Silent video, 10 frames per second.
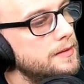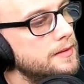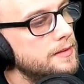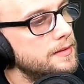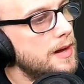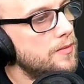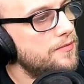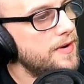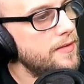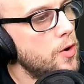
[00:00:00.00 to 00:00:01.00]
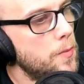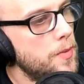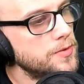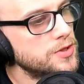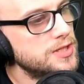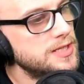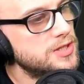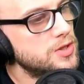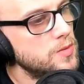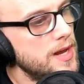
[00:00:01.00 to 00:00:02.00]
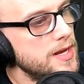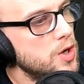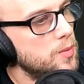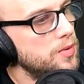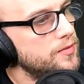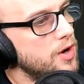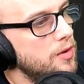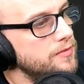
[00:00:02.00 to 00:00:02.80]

That'll fire it up and we just need to do a couple of config